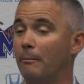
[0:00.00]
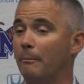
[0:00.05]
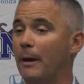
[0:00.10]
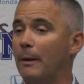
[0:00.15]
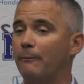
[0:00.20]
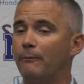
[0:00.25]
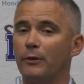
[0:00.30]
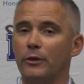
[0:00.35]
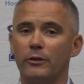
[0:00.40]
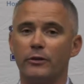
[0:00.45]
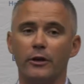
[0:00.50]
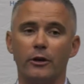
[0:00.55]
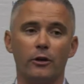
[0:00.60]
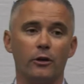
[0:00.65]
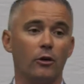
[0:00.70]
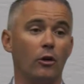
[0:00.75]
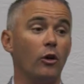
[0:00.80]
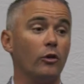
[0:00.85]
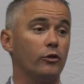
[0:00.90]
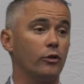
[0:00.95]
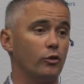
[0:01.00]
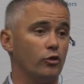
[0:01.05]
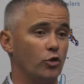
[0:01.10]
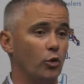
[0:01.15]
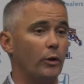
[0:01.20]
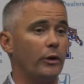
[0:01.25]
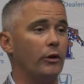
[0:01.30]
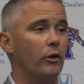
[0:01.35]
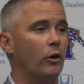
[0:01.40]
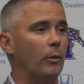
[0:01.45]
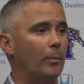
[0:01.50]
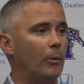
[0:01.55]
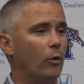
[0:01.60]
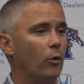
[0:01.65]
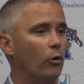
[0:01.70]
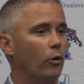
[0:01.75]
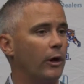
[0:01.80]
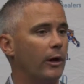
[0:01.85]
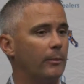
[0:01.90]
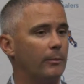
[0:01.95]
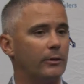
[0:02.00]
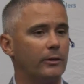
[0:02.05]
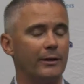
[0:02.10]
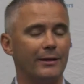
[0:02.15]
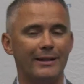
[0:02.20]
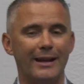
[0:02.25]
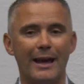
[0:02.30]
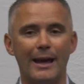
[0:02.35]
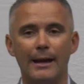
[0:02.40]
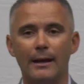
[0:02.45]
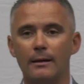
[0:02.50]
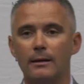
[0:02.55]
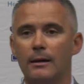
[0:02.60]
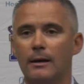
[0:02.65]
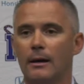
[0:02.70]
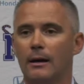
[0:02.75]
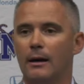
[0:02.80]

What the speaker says: Memphis that are also joining our program today.